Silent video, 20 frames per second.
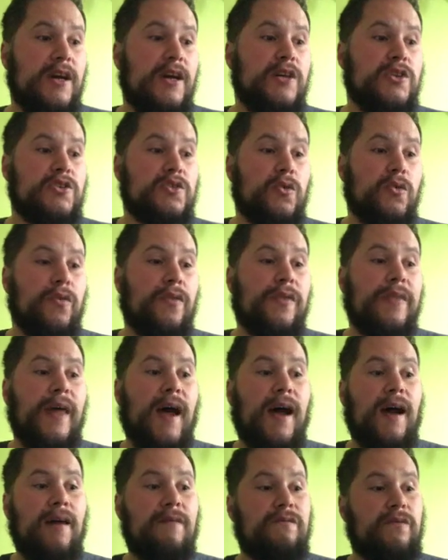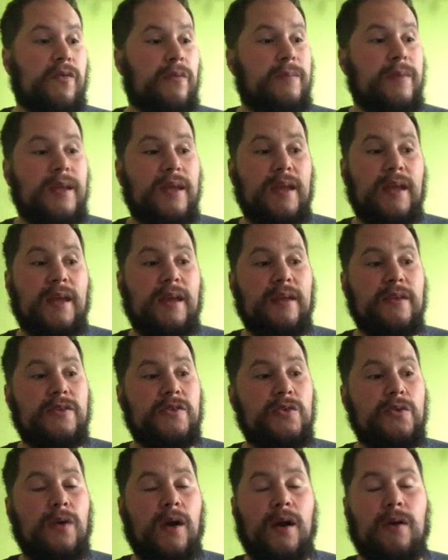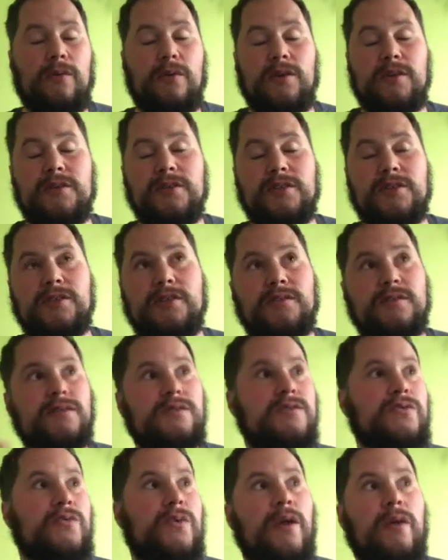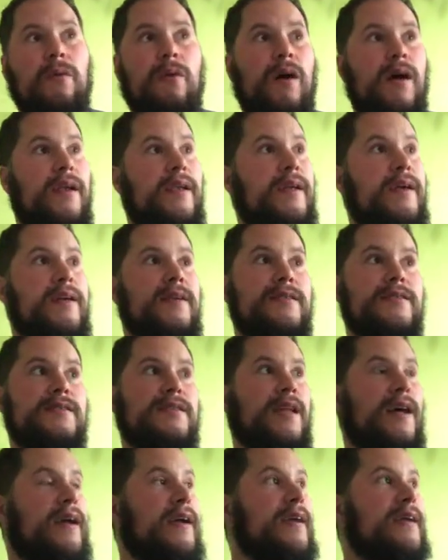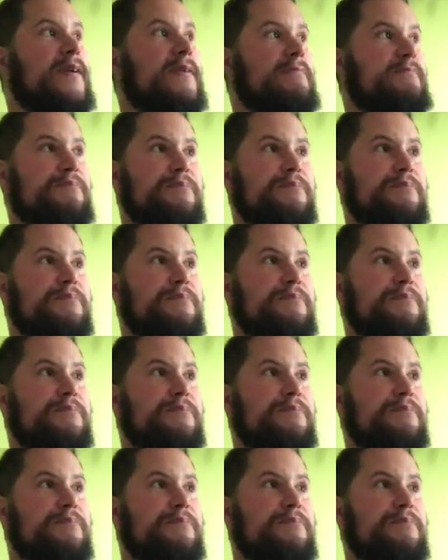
So that for me, 2 hours 21 is like